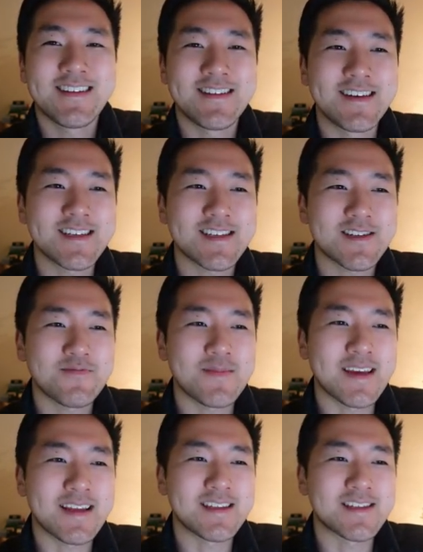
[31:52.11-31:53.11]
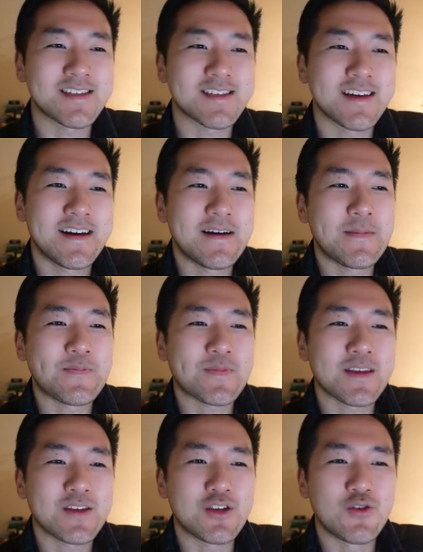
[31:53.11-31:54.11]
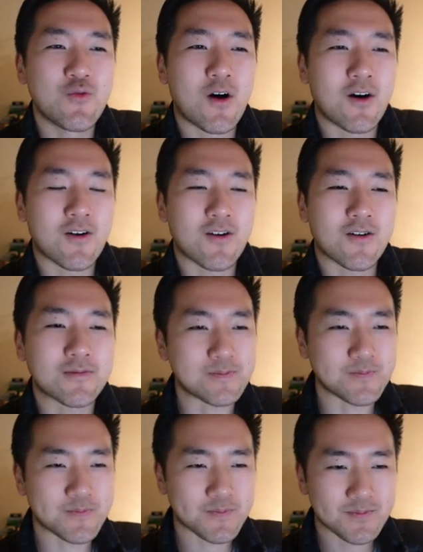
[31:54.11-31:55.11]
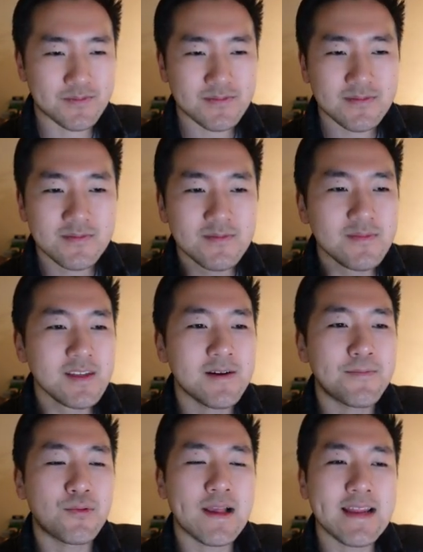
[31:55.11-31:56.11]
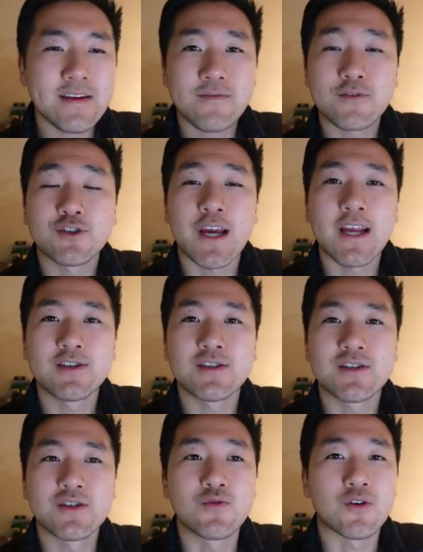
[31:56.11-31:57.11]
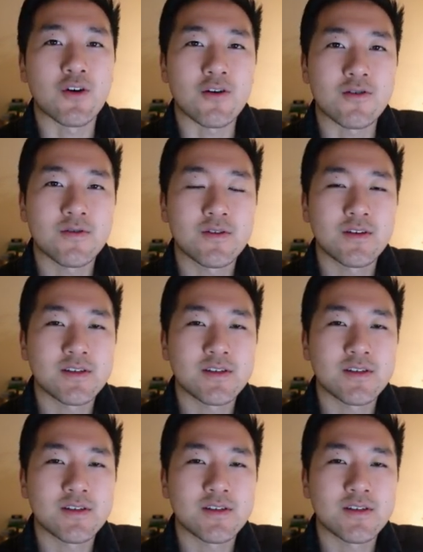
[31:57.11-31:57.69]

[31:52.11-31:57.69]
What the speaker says: This means you are planning for changes to occur.